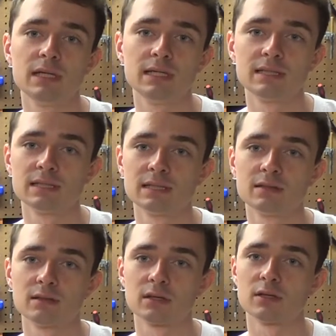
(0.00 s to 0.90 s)
decent
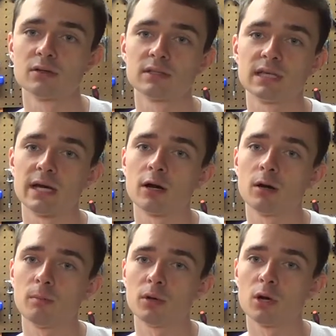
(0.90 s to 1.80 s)
little sidearm
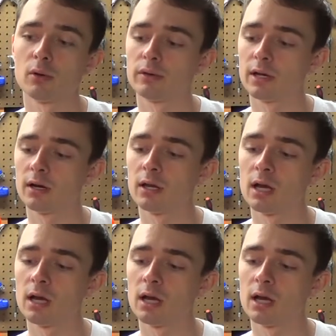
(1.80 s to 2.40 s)
going there.